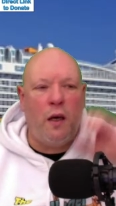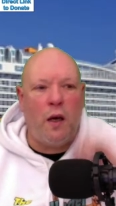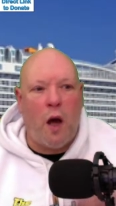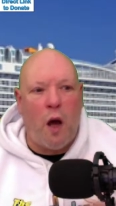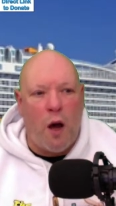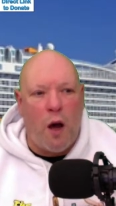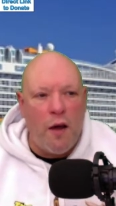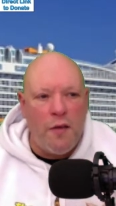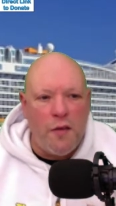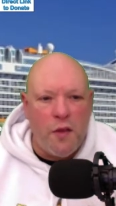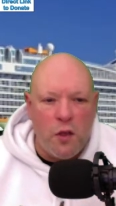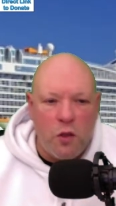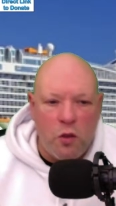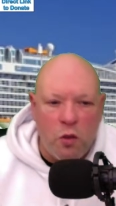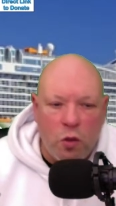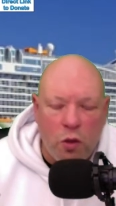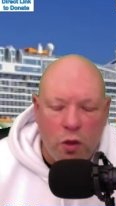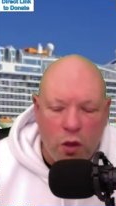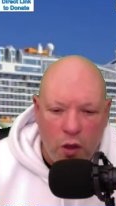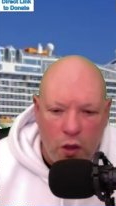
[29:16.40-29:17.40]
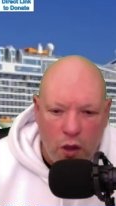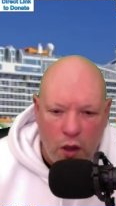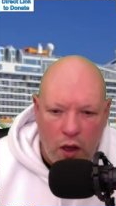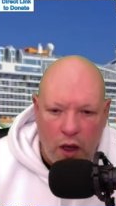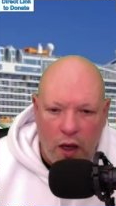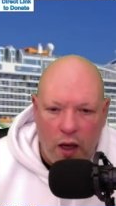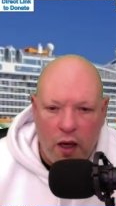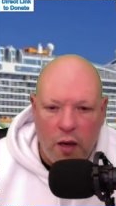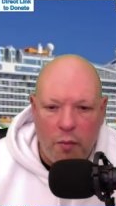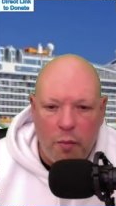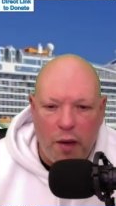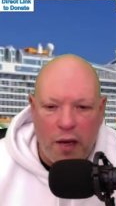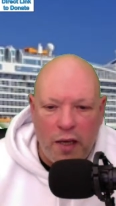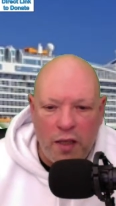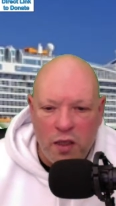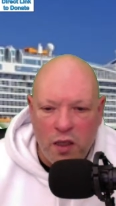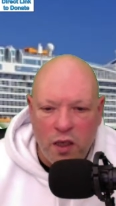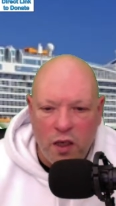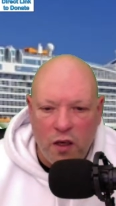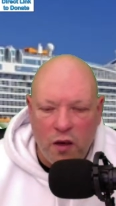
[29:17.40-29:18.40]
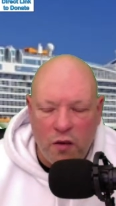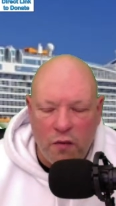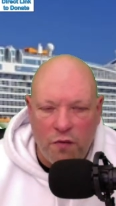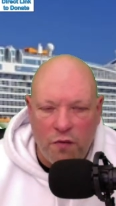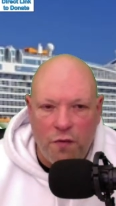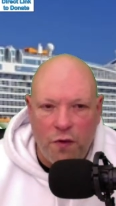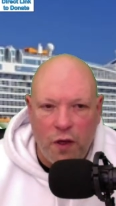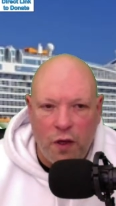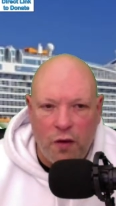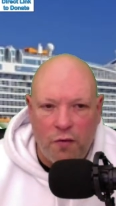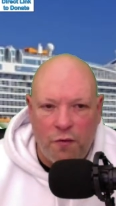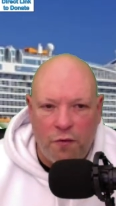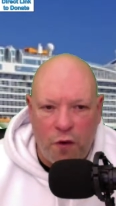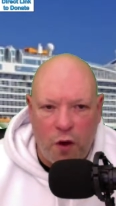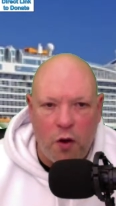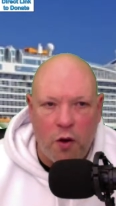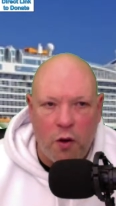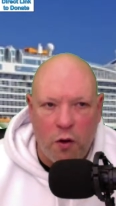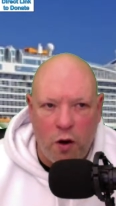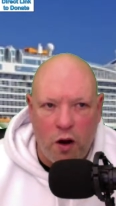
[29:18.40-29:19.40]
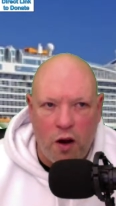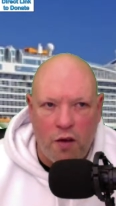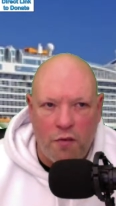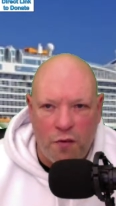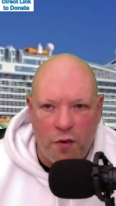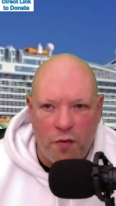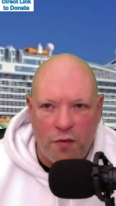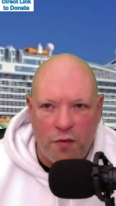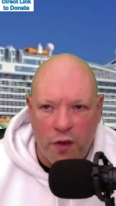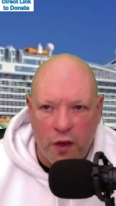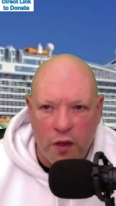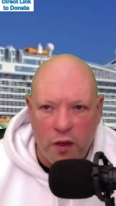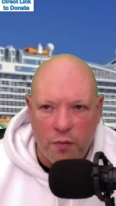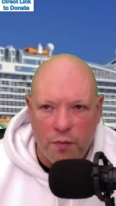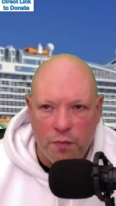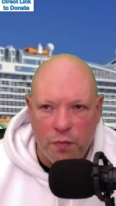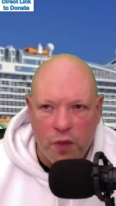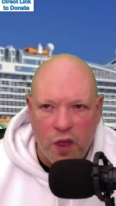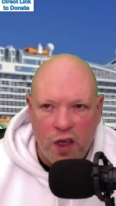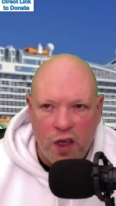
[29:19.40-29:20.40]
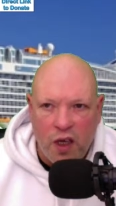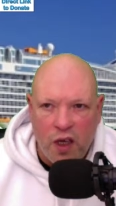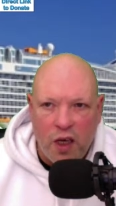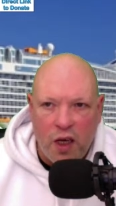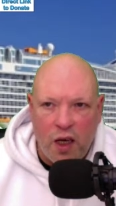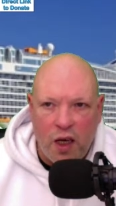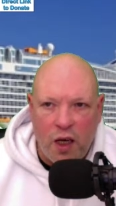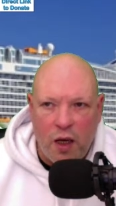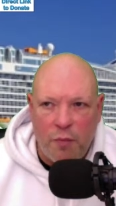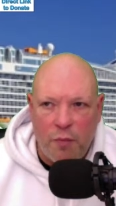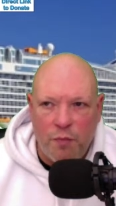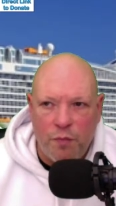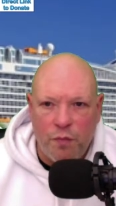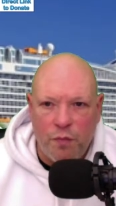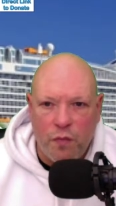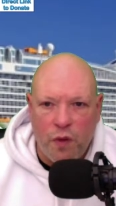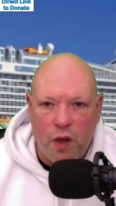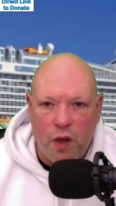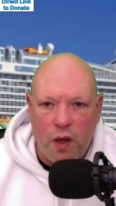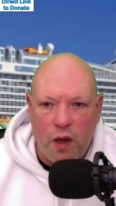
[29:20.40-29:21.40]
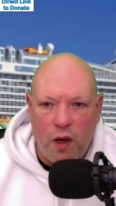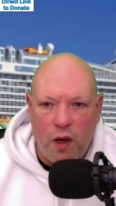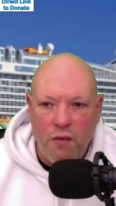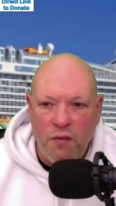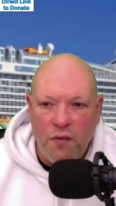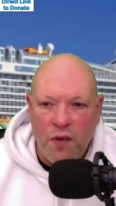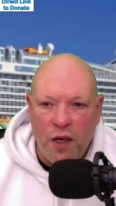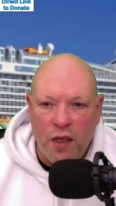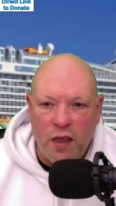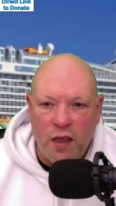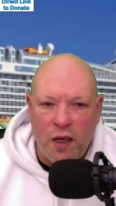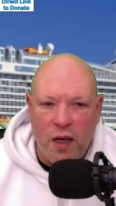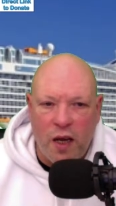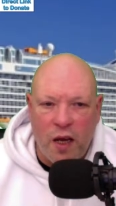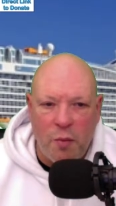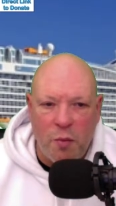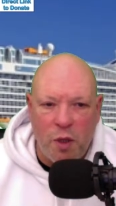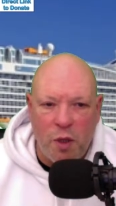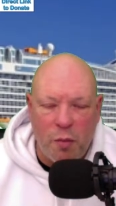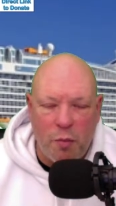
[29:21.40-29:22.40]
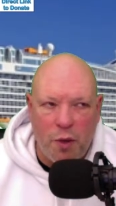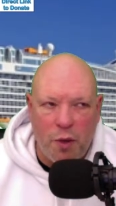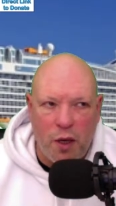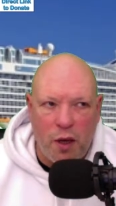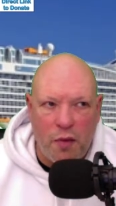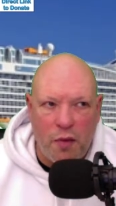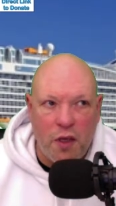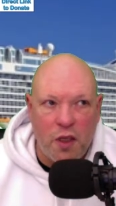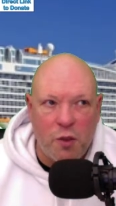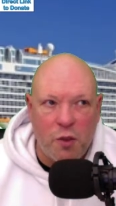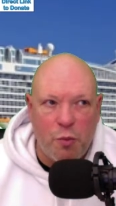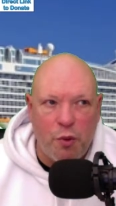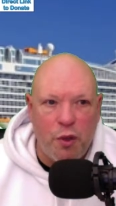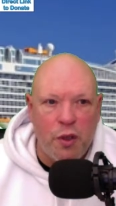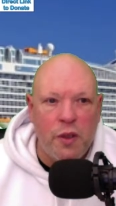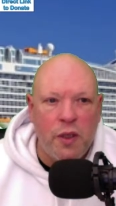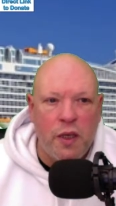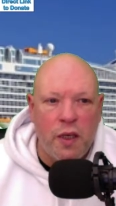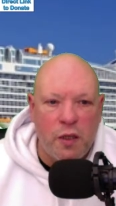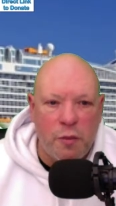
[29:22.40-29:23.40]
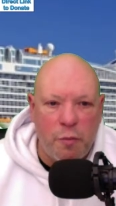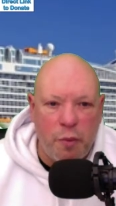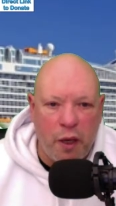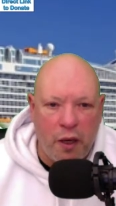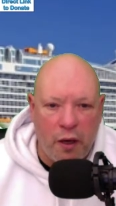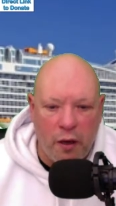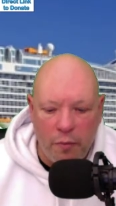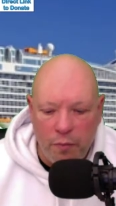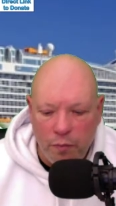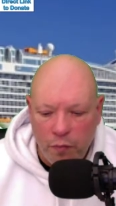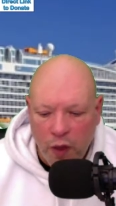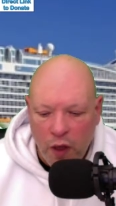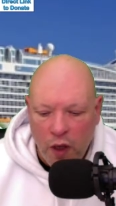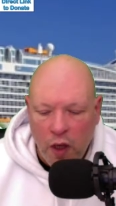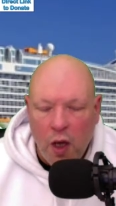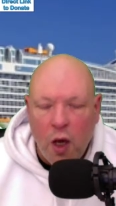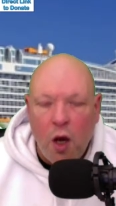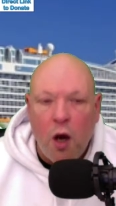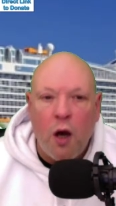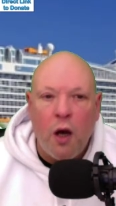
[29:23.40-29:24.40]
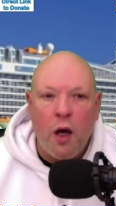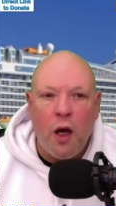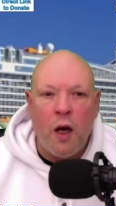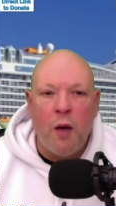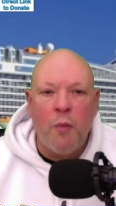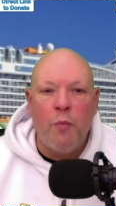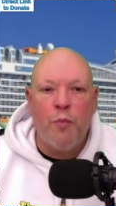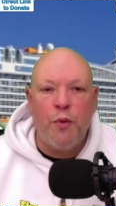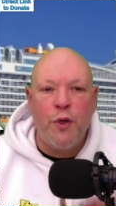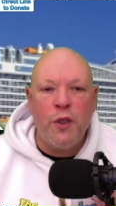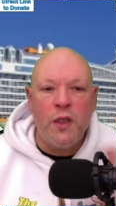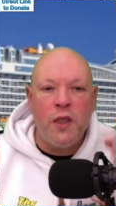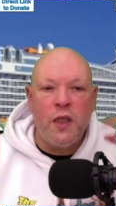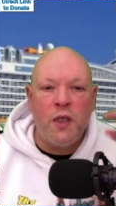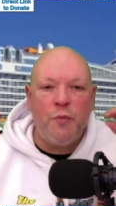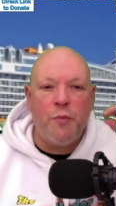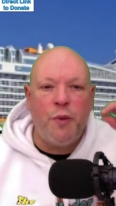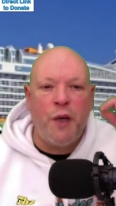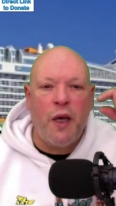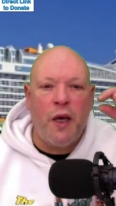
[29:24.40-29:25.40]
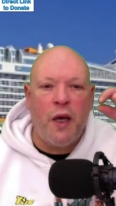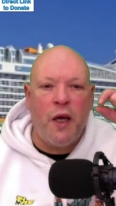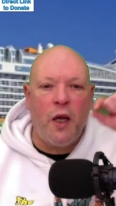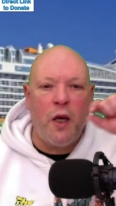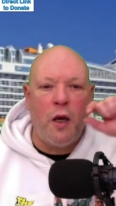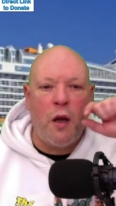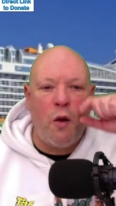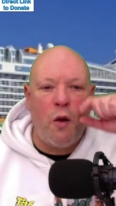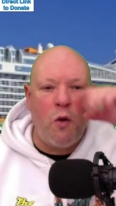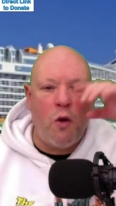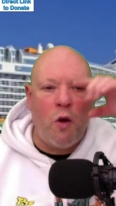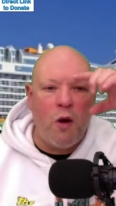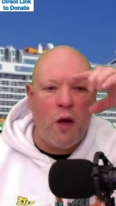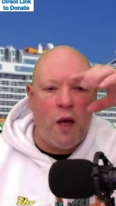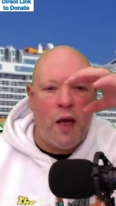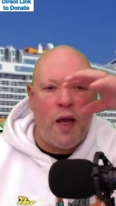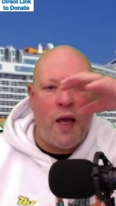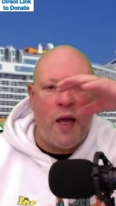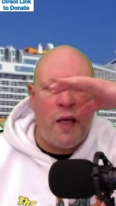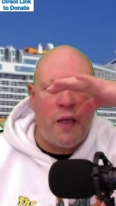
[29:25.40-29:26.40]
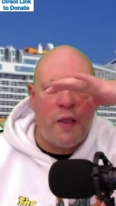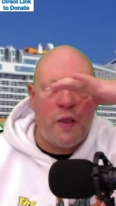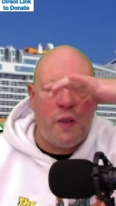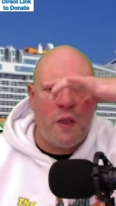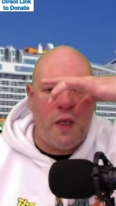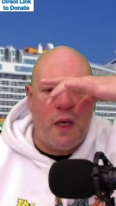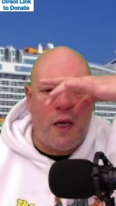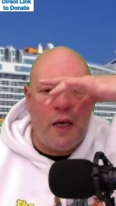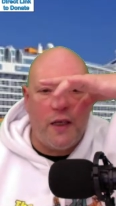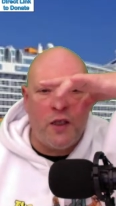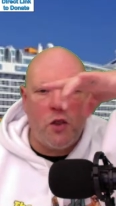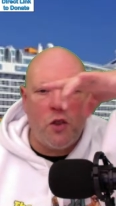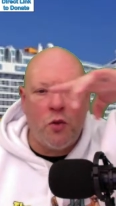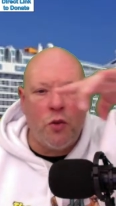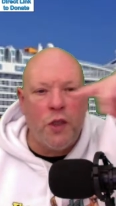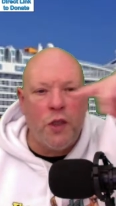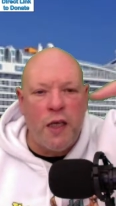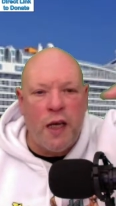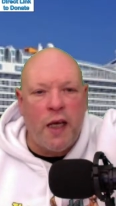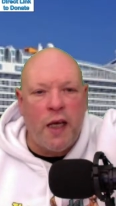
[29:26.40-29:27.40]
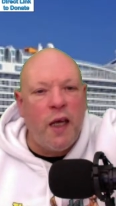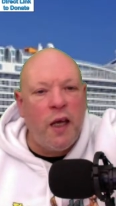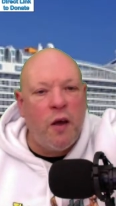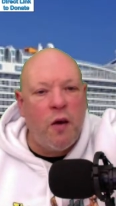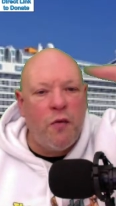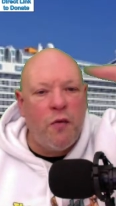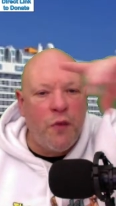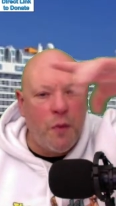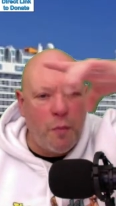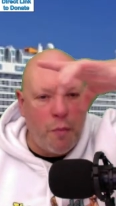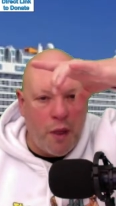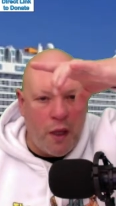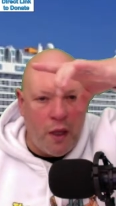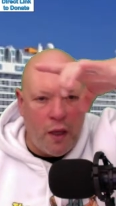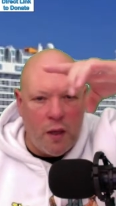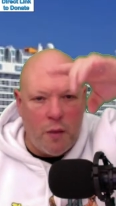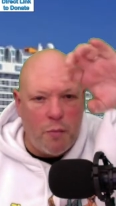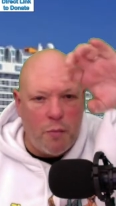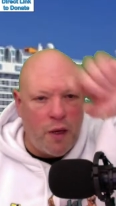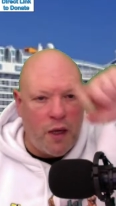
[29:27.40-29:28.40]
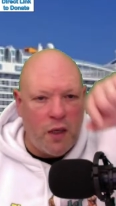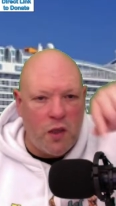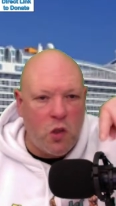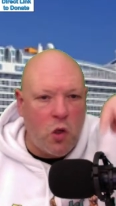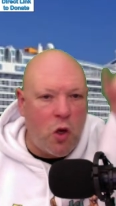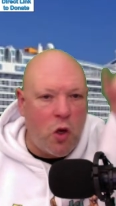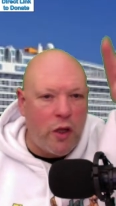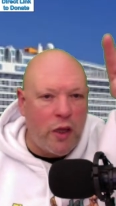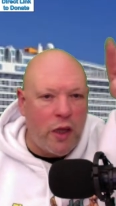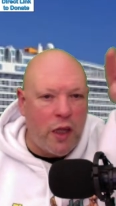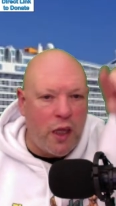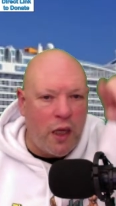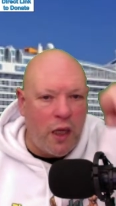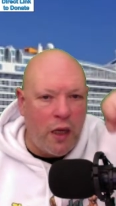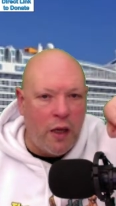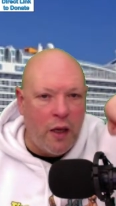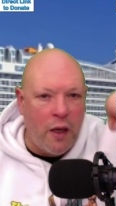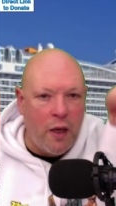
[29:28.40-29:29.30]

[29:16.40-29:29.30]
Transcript: Arthur took an amazing photograph of it, and I forget the name of the pier. I think it's Princess Pier. Princess Pier no longer has the actual decking of the pier, but it's got the